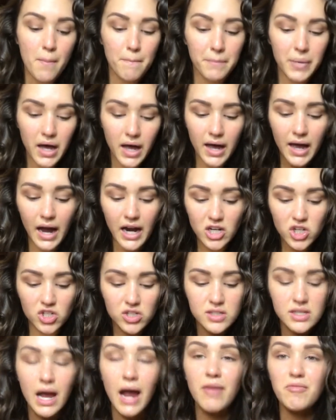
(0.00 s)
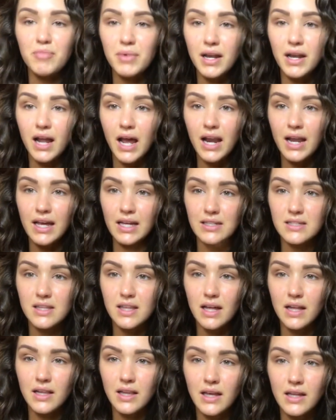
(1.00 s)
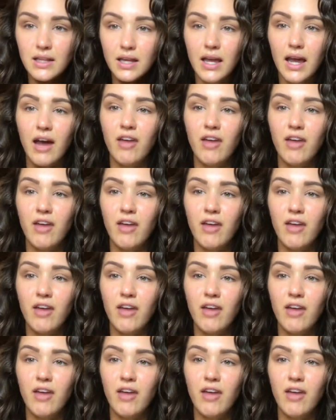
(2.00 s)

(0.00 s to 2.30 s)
But I've been kind of into that lately.